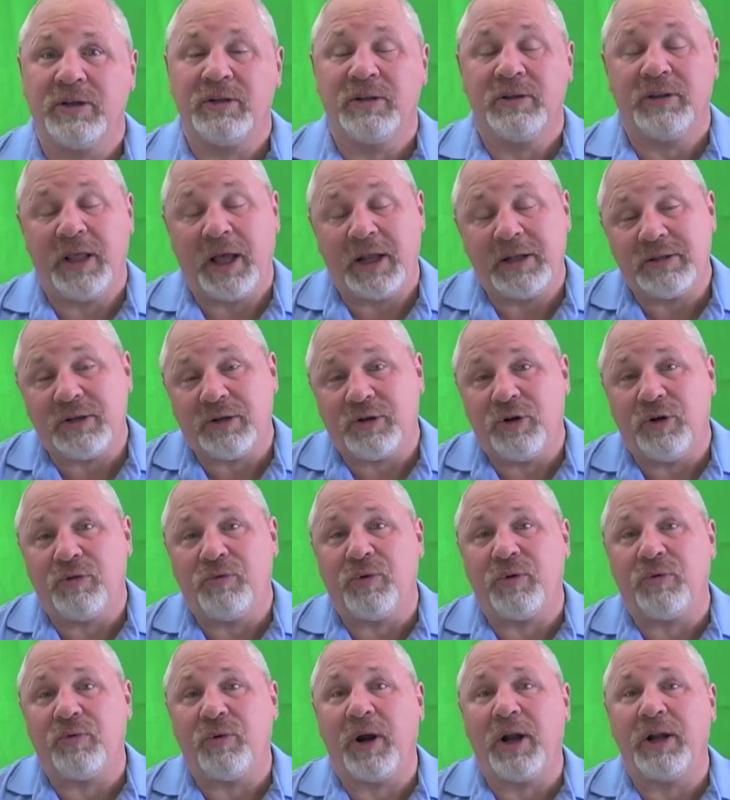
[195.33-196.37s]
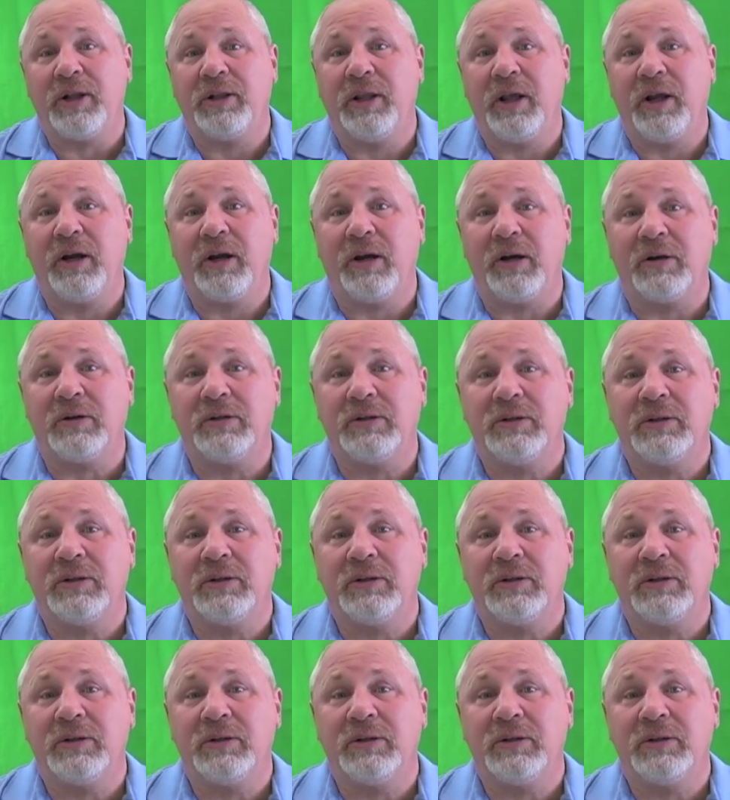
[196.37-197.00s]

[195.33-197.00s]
That's a good one right there.